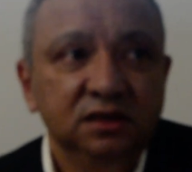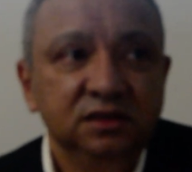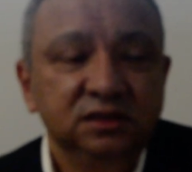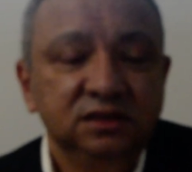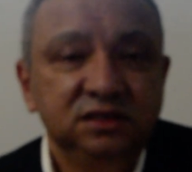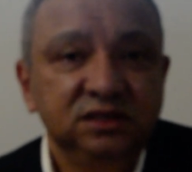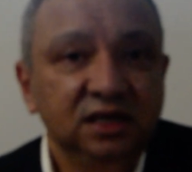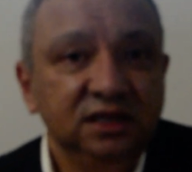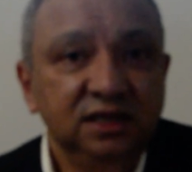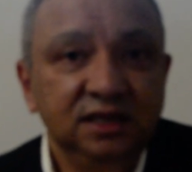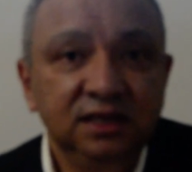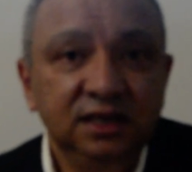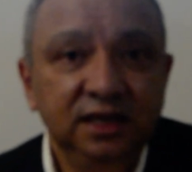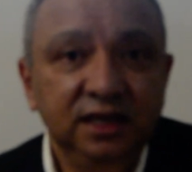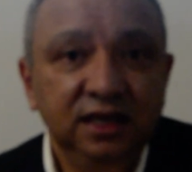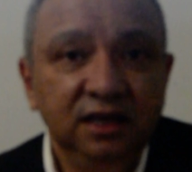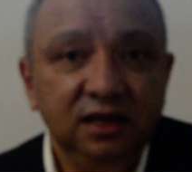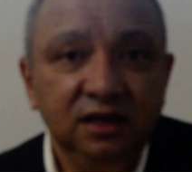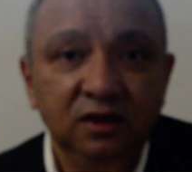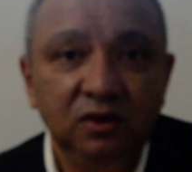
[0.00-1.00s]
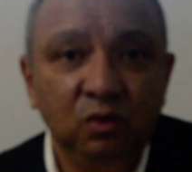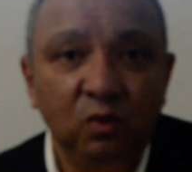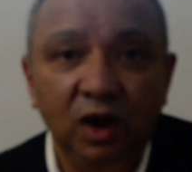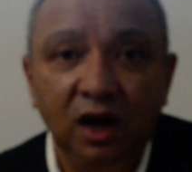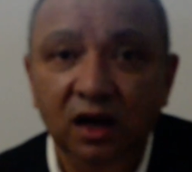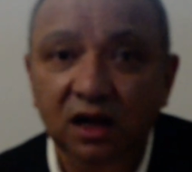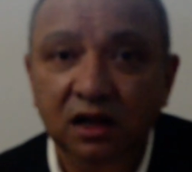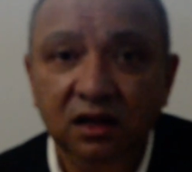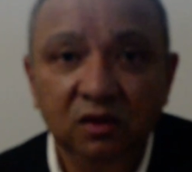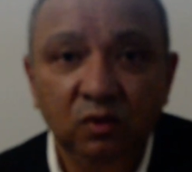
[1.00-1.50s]
Certainly,
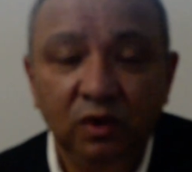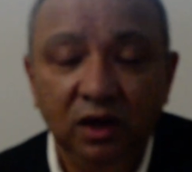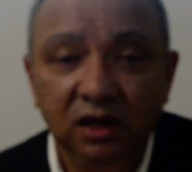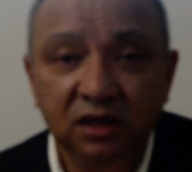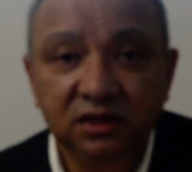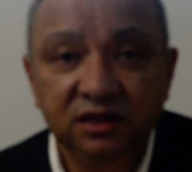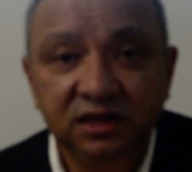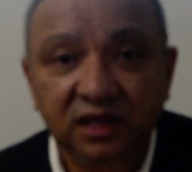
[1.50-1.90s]
while